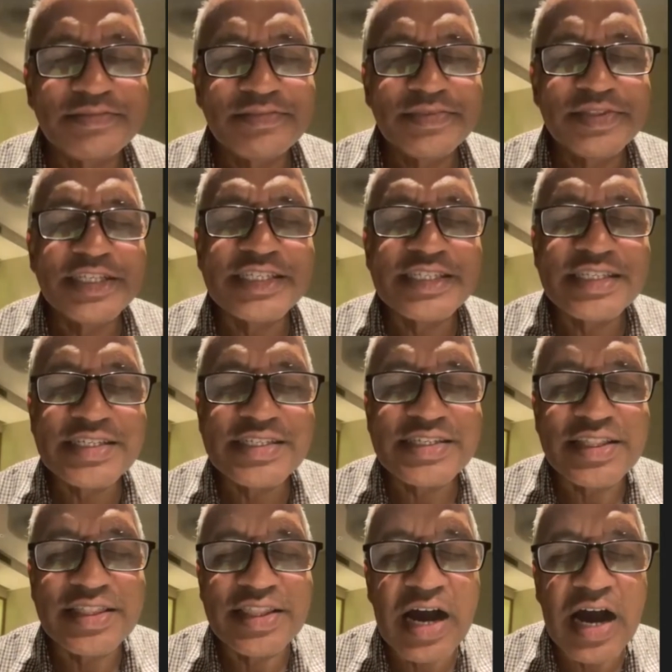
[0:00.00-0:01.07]
this is
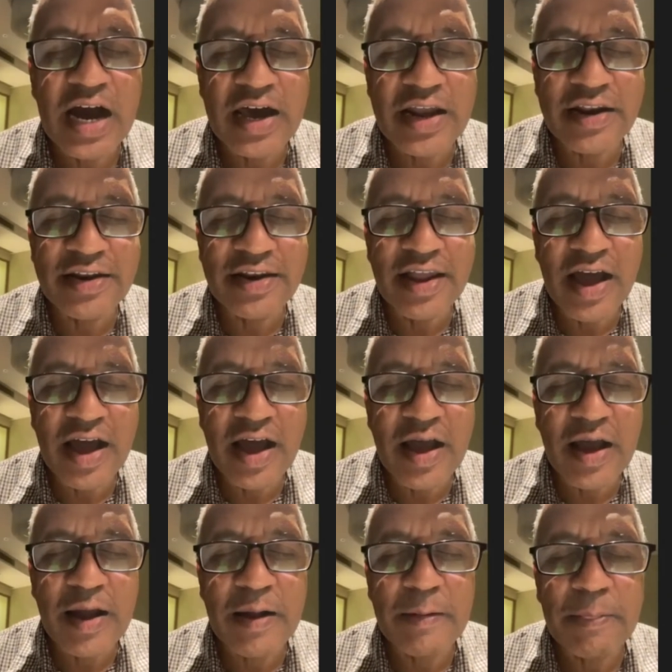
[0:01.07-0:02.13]
a dharana
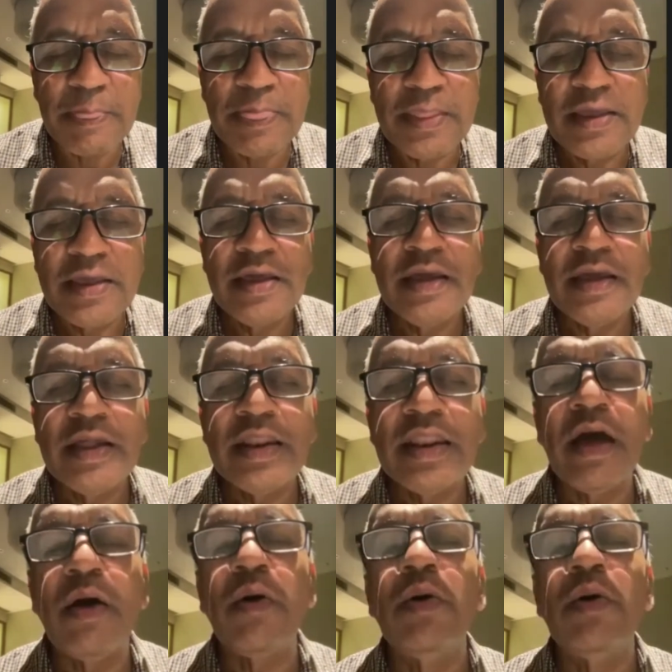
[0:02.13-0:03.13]
now